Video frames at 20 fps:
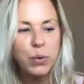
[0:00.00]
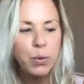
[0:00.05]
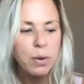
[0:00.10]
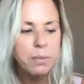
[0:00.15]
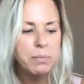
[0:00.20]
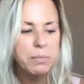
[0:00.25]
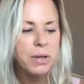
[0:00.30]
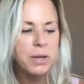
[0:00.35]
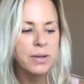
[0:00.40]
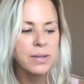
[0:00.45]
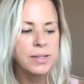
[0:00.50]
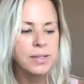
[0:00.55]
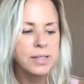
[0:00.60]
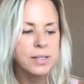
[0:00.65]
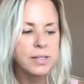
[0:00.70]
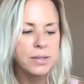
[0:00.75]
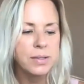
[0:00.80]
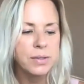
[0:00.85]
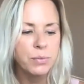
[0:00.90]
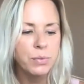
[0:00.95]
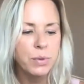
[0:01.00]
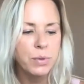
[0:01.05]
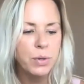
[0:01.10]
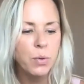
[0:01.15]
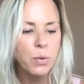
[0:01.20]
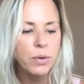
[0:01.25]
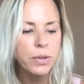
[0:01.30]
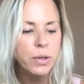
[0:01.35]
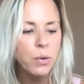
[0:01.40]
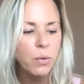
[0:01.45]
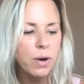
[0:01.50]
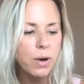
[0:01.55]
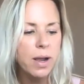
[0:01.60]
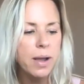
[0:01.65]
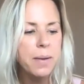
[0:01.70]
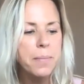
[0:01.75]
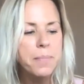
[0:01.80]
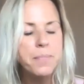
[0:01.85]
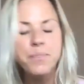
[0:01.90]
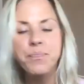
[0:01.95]
So I'm going to
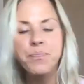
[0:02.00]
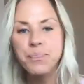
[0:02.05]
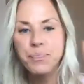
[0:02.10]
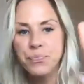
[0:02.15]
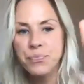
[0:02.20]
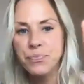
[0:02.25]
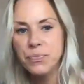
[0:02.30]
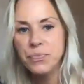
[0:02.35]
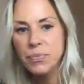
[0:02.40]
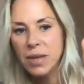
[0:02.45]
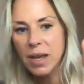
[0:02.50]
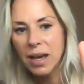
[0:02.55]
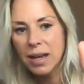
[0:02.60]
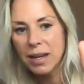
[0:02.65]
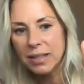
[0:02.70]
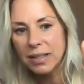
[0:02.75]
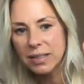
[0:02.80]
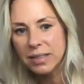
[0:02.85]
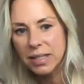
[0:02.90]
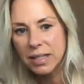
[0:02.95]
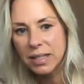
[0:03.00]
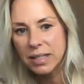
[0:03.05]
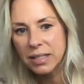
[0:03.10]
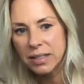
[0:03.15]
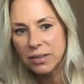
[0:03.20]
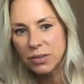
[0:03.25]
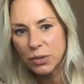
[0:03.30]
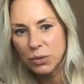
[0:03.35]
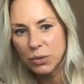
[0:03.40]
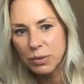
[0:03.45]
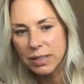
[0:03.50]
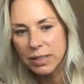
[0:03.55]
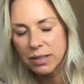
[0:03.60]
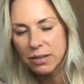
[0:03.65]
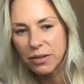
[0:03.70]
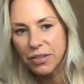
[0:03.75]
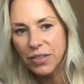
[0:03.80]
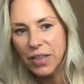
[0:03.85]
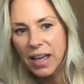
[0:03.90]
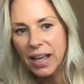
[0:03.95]
record the aura, and it's
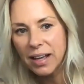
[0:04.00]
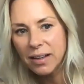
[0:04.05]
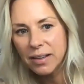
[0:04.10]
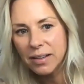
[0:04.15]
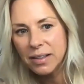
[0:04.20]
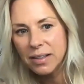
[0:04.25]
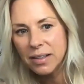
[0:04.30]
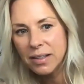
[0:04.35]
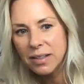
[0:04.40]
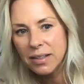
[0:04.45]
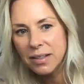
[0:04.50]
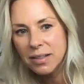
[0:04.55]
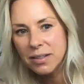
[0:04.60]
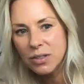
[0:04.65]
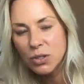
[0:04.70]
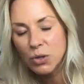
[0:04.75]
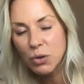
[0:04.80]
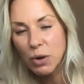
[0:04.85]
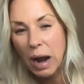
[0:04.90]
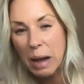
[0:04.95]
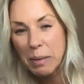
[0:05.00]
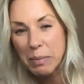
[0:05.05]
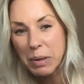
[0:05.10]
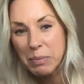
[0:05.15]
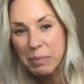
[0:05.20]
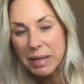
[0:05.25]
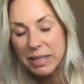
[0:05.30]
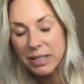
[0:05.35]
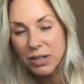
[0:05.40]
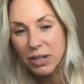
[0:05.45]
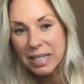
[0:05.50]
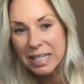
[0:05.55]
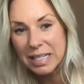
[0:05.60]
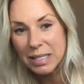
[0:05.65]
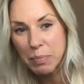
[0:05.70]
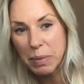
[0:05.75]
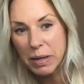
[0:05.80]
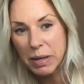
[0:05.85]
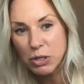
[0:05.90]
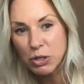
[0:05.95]
going to do its little thing. It's
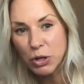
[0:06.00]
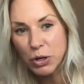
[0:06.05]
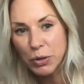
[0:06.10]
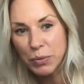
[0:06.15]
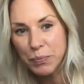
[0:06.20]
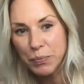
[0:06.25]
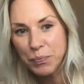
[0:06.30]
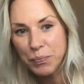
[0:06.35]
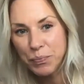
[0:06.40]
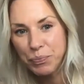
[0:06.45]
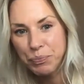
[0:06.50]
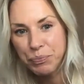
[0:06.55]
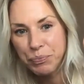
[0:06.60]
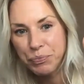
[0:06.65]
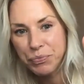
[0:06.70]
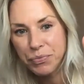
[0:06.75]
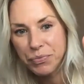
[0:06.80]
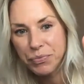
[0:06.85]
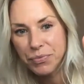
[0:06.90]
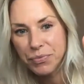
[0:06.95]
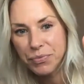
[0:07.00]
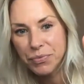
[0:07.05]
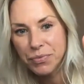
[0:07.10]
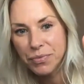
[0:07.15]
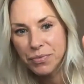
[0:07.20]
grabbing based on his picture.